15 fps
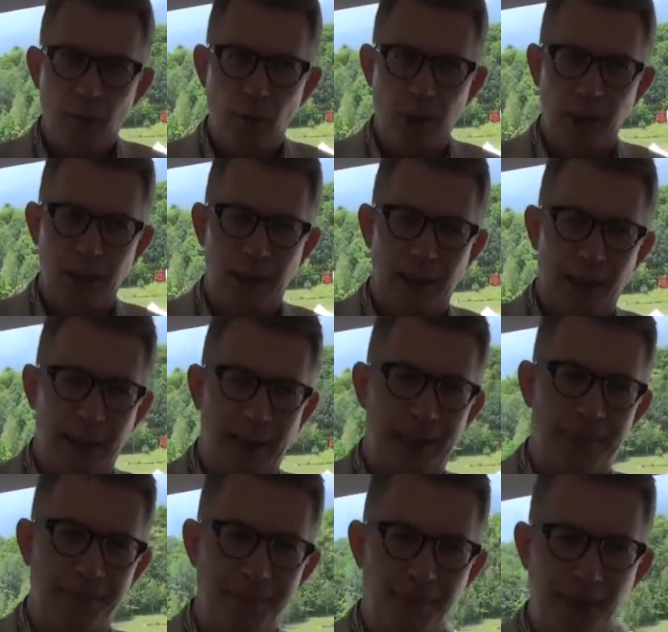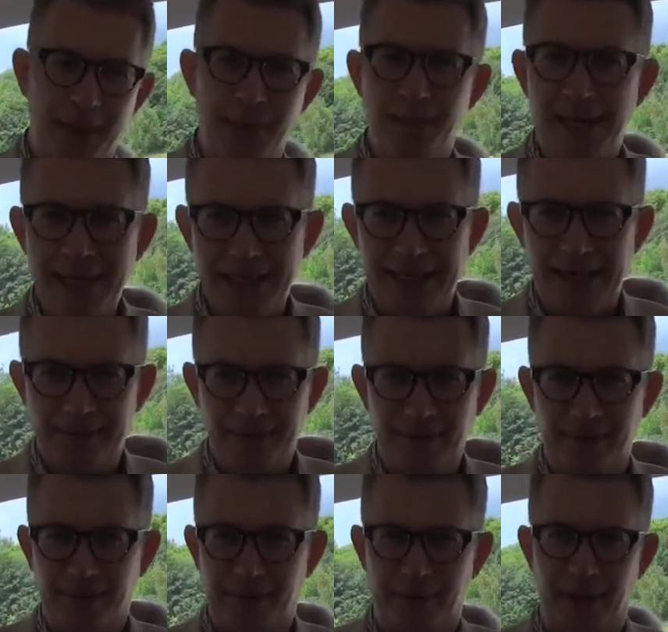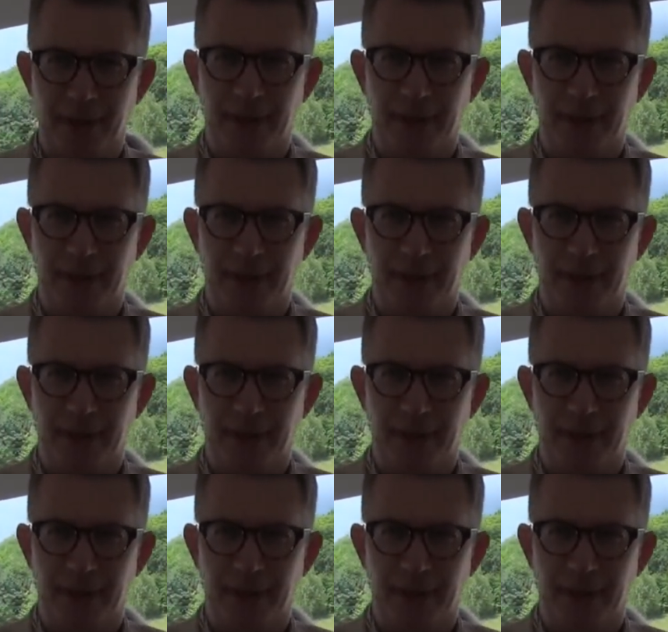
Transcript: Well, in many cases,